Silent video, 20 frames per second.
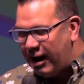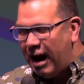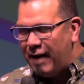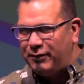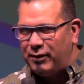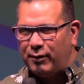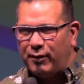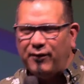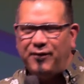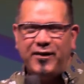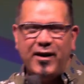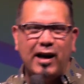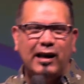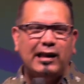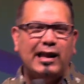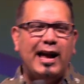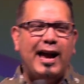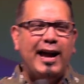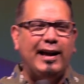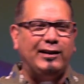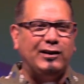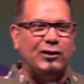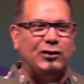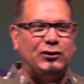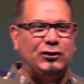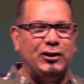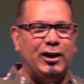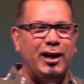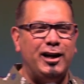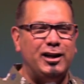Have you ever felt like the
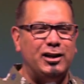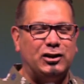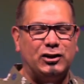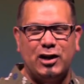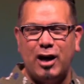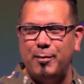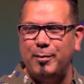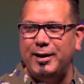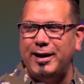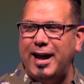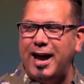sun is coming